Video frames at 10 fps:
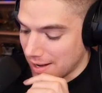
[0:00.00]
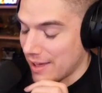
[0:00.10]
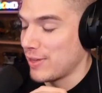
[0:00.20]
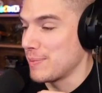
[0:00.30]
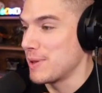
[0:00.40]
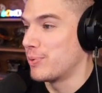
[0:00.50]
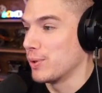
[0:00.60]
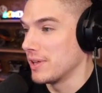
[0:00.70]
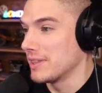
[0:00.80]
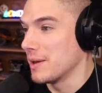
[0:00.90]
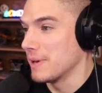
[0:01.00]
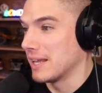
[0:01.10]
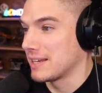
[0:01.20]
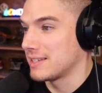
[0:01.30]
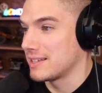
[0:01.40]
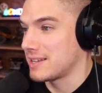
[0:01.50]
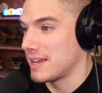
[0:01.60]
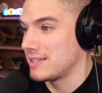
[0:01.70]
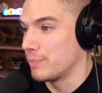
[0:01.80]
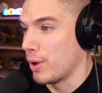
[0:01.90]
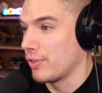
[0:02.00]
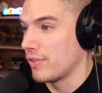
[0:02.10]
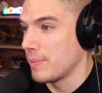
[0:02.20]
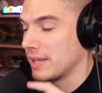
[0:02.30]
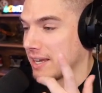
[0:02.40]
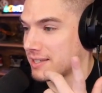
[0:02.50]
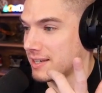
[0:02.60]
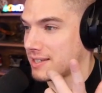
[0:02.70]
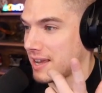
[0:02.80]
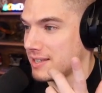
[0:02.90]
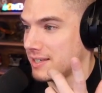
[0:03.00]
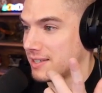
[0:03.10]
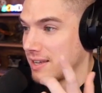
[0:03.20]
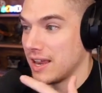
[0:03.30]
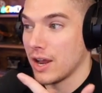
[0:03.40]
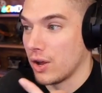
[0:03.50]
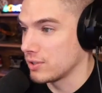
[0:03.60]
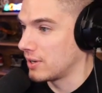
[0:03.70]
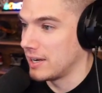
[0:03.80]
think me pulling them and like 6K, both of them in like 6K CC, also getting